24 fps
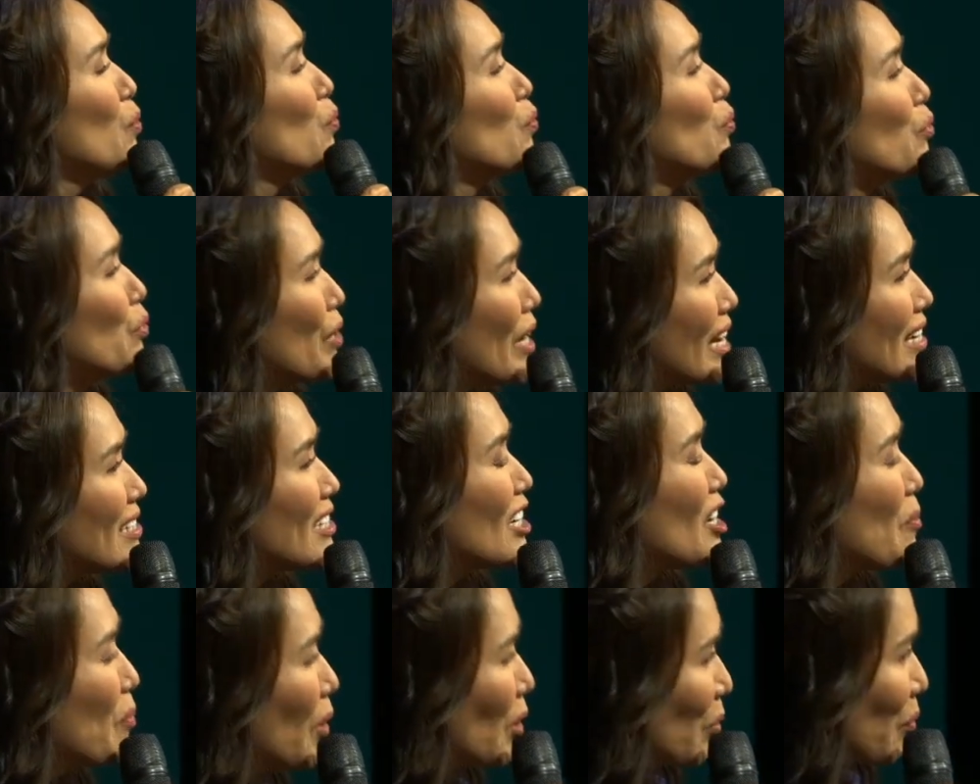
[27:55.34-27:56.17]

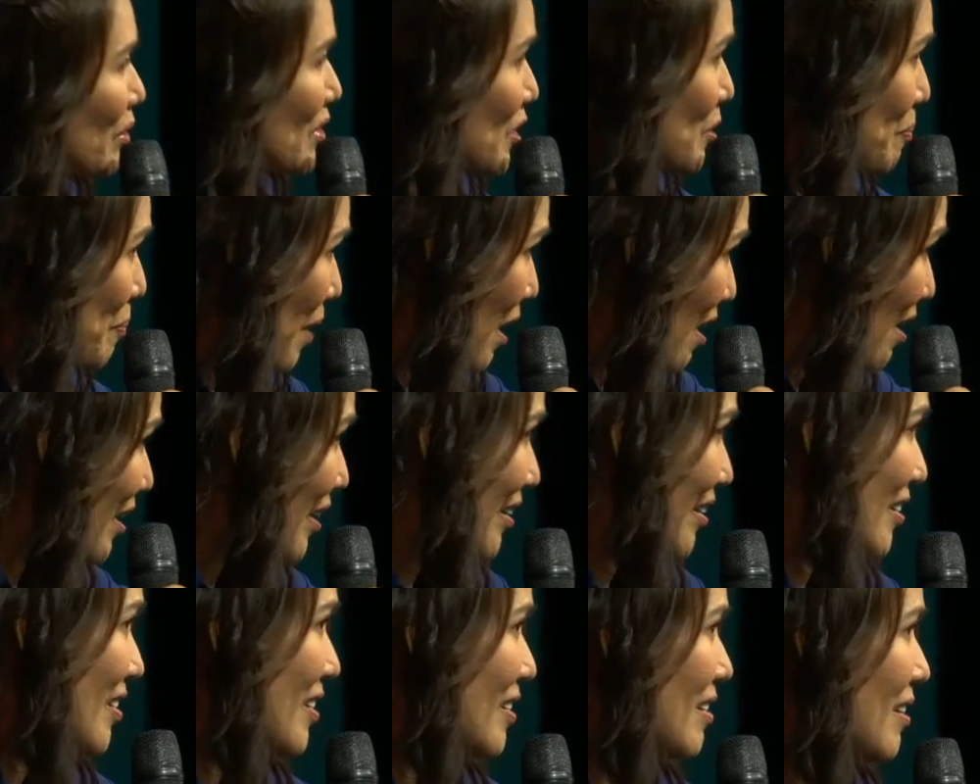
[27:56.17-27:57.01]
reasonable
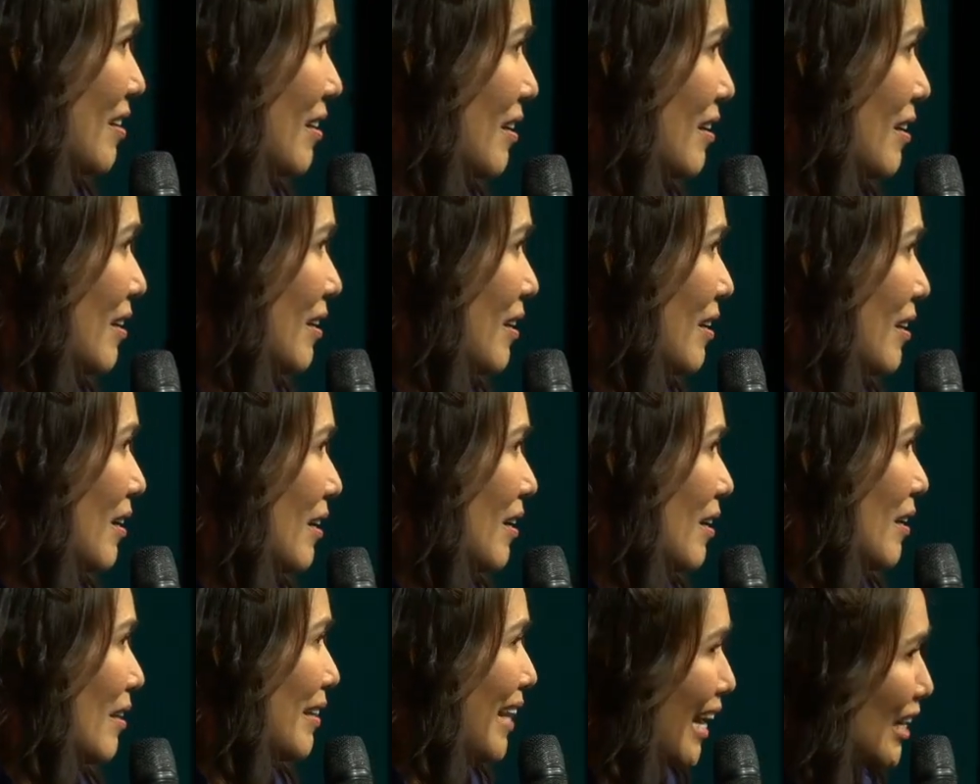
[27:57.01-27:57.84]
response.
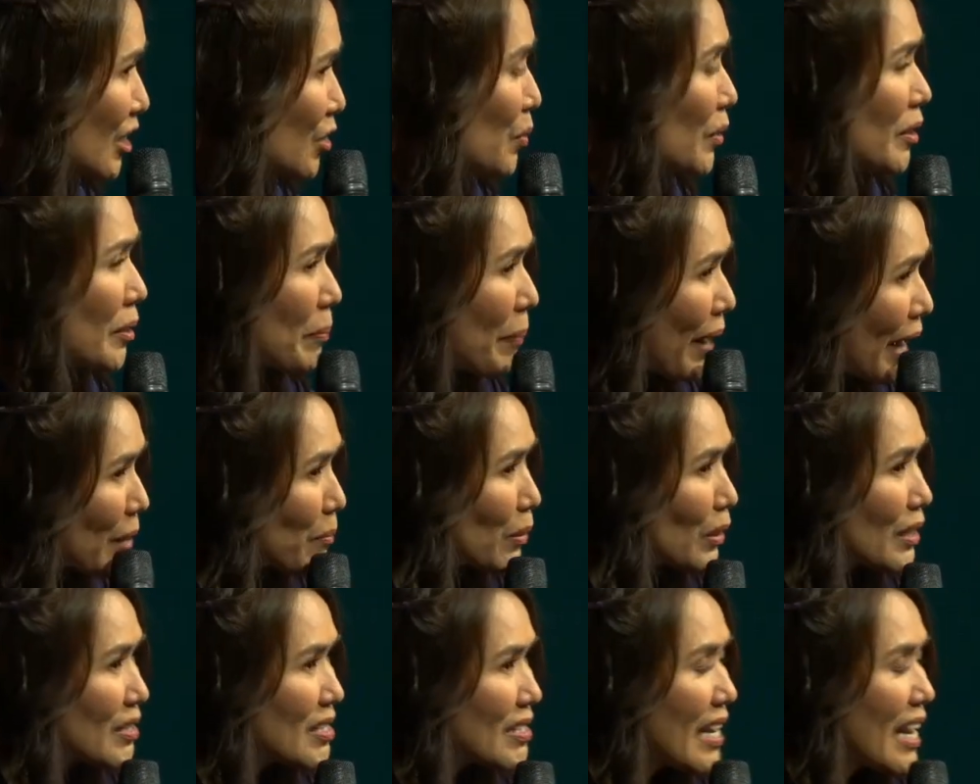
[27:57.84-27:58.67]
That's what the
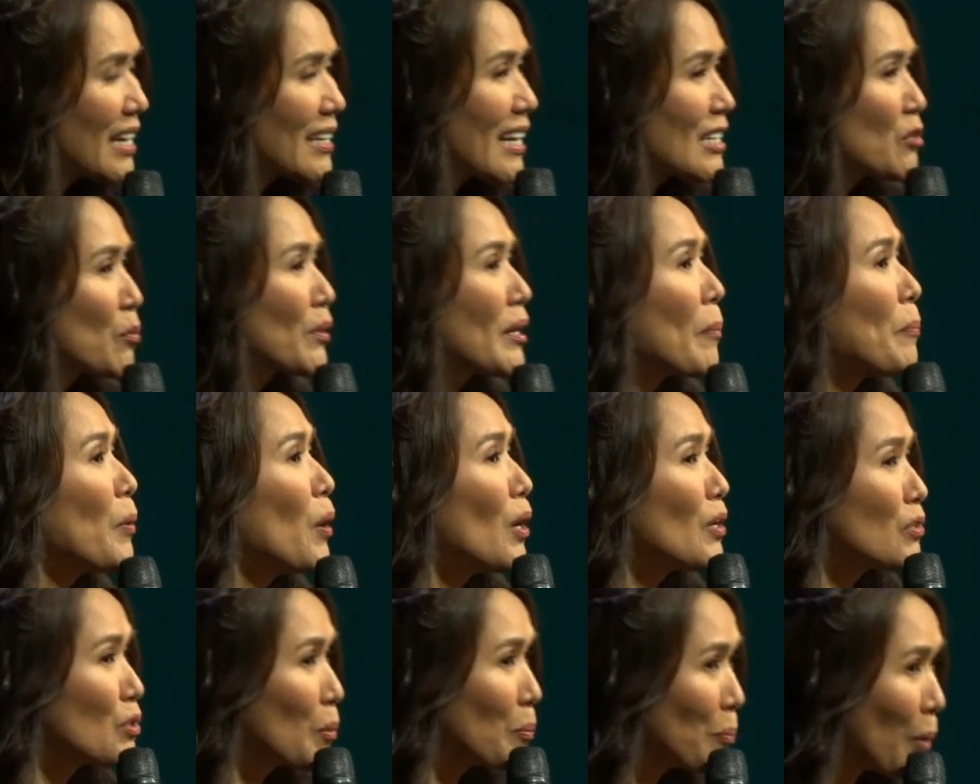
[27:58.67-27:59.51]
Bible is saying. That's what
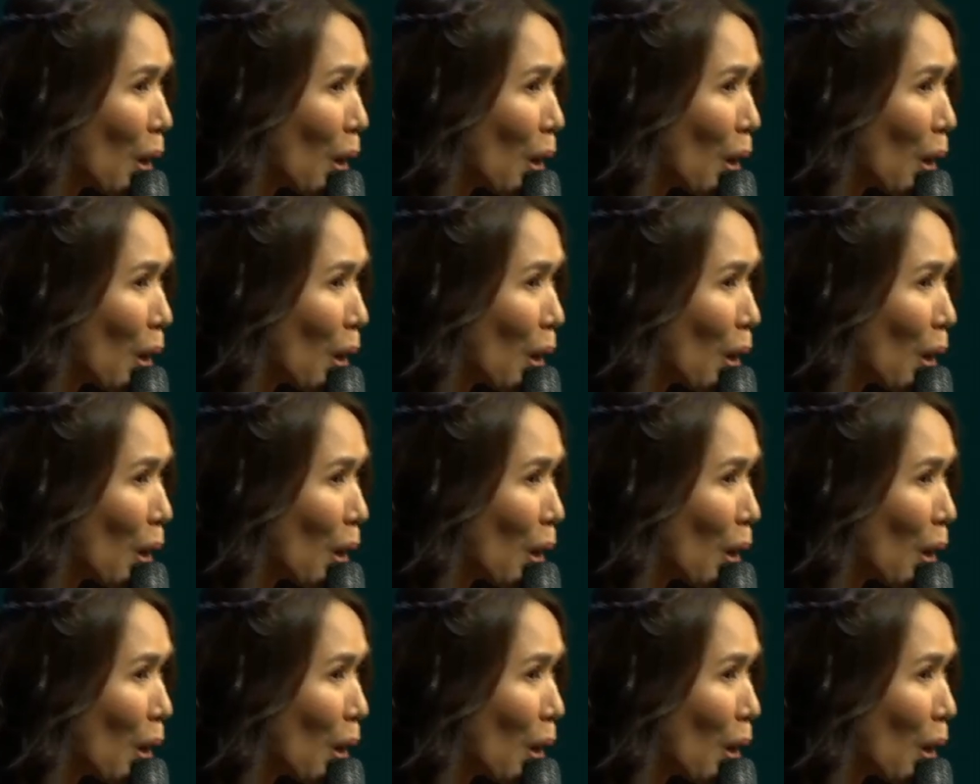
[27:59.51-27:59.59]
Apostle